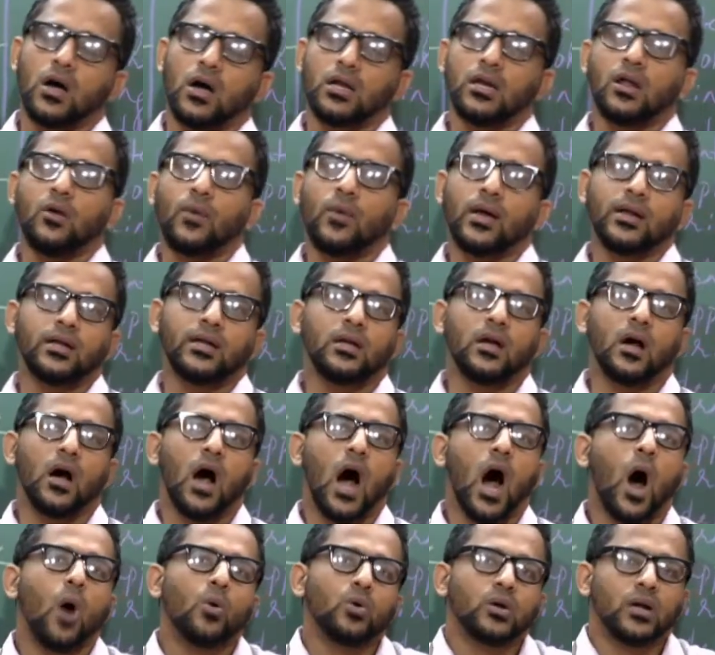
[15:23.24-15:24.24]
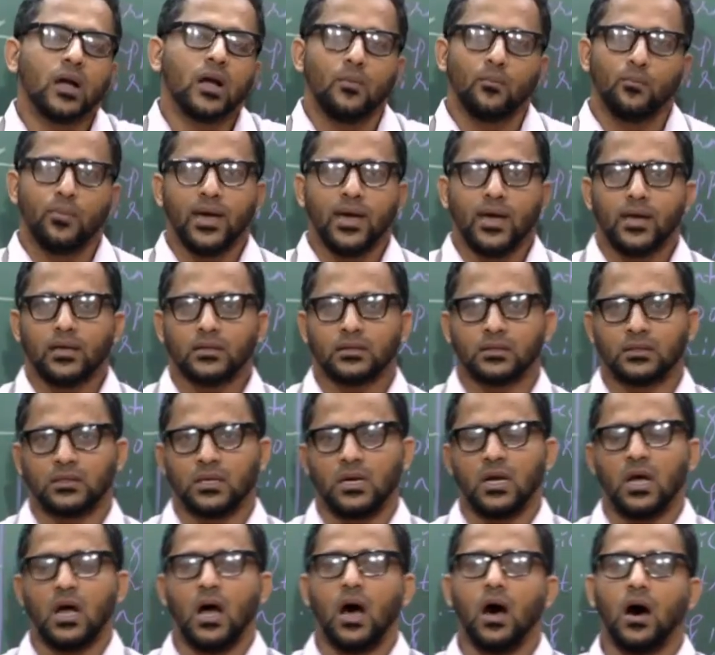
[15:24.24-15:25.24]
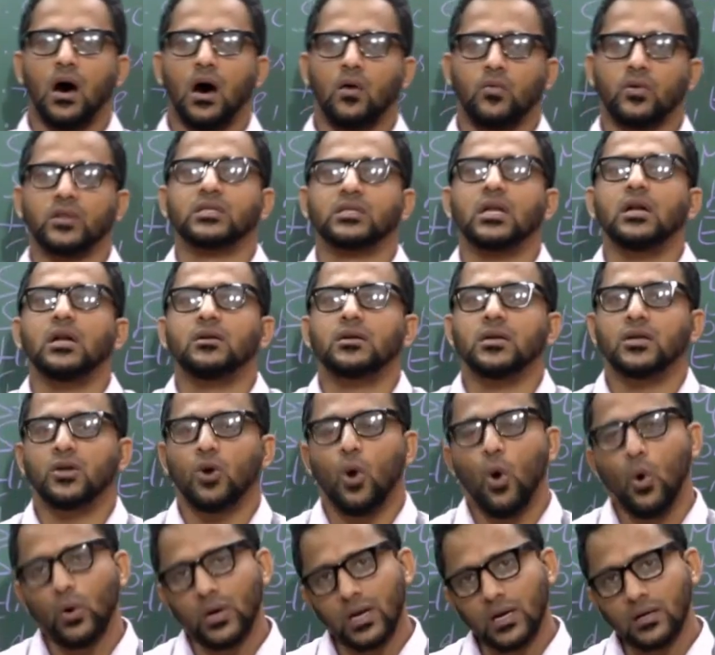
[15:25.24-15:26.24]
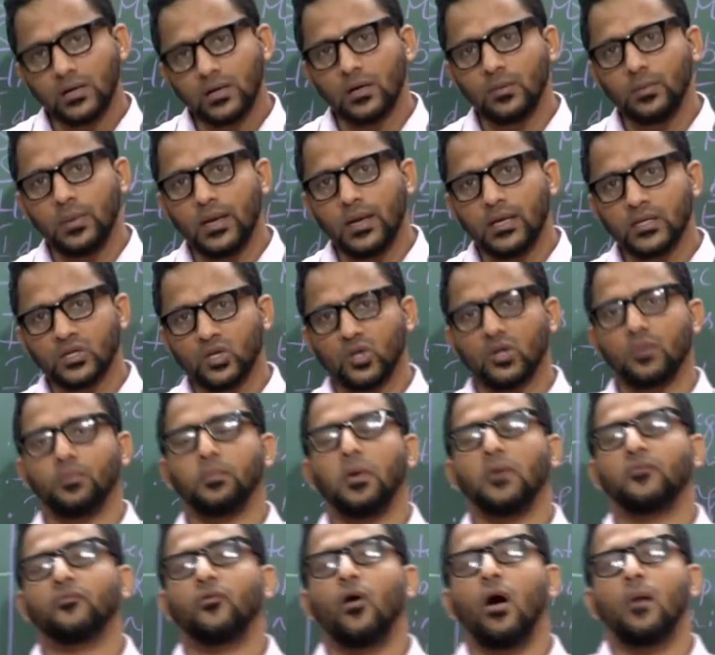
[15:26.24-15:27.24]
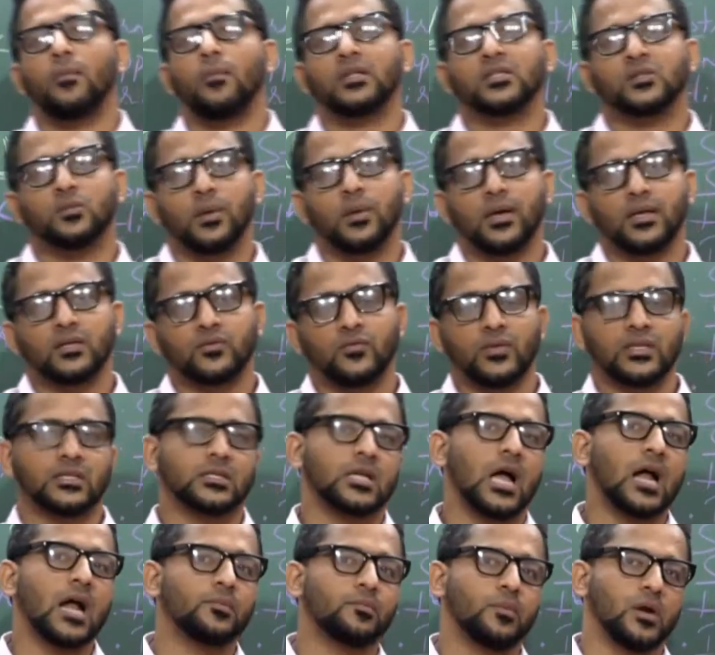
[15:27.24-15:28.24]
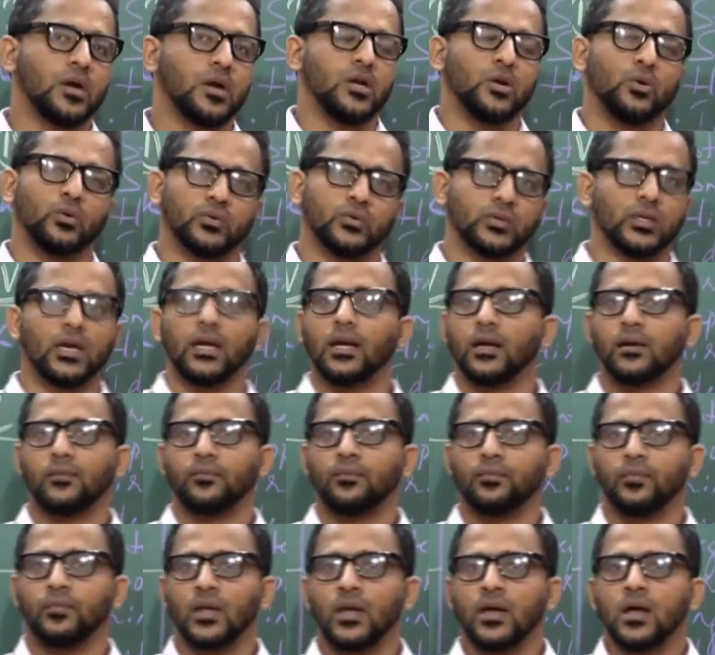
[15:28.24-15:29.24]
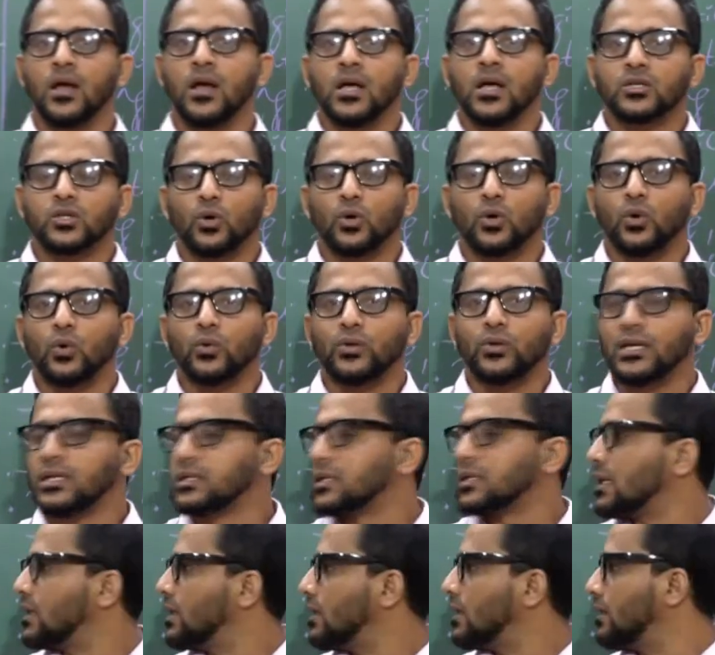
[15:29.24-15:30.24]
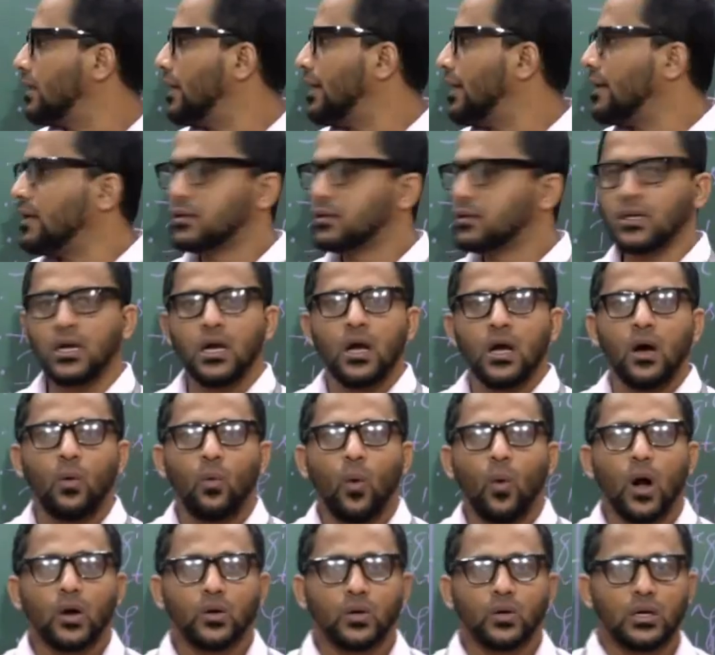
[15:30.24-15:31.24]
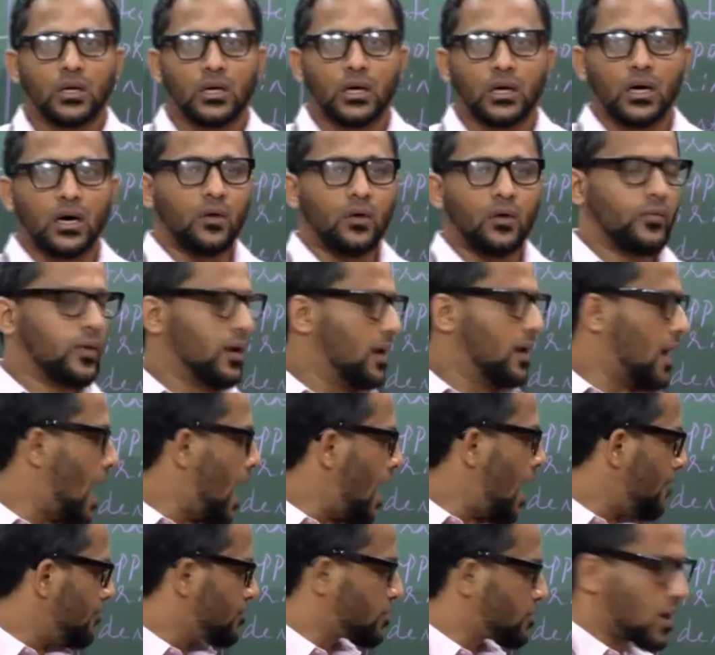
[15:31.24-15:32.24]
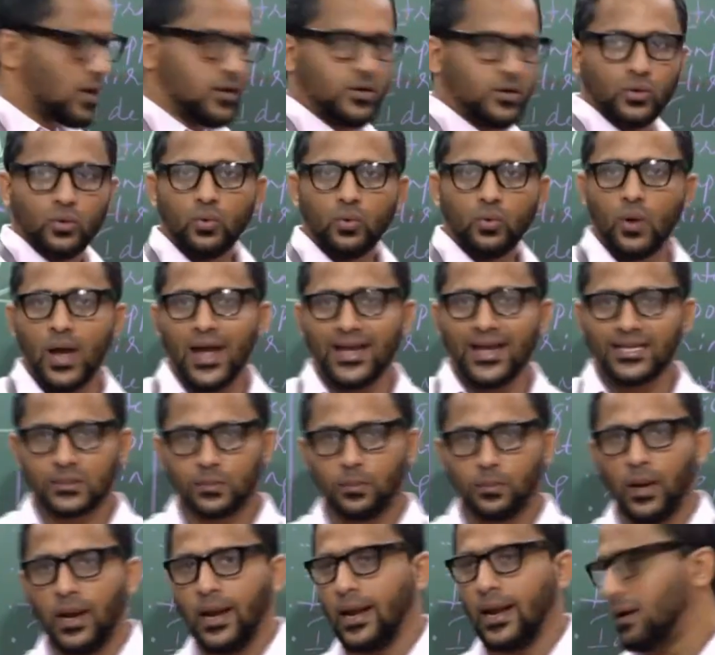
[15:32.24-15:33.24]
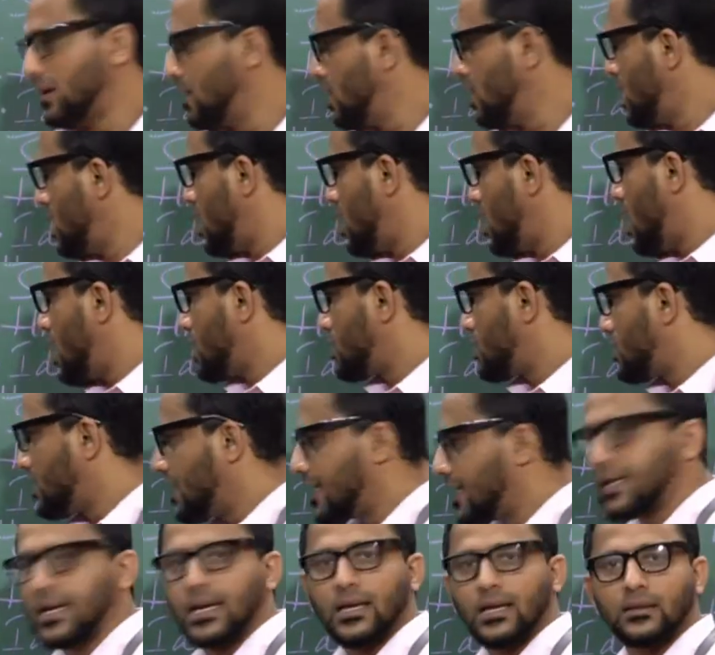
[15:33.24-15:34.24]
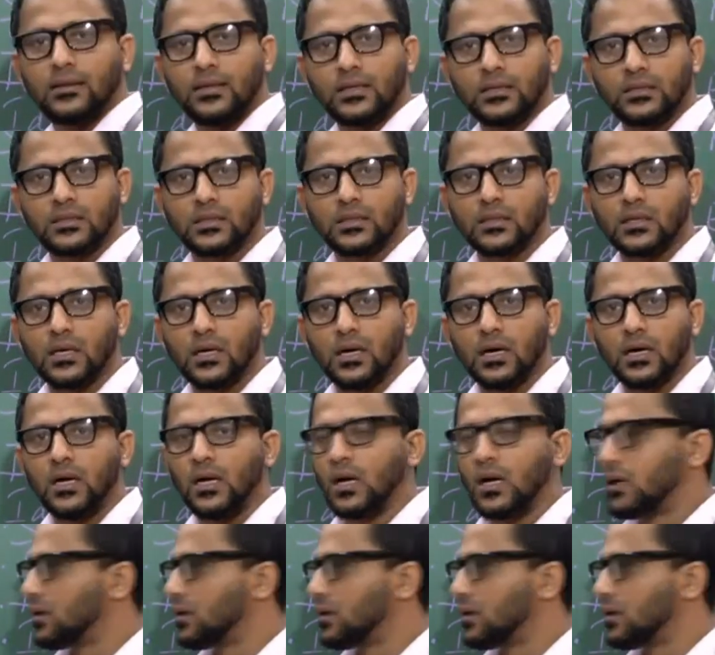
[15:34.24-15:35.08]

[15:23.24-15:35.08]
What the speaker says: in a very outcome-based, resulted-oriented base, or the performance-based, we start producing. So these are the things what I have tried to explain, taking this the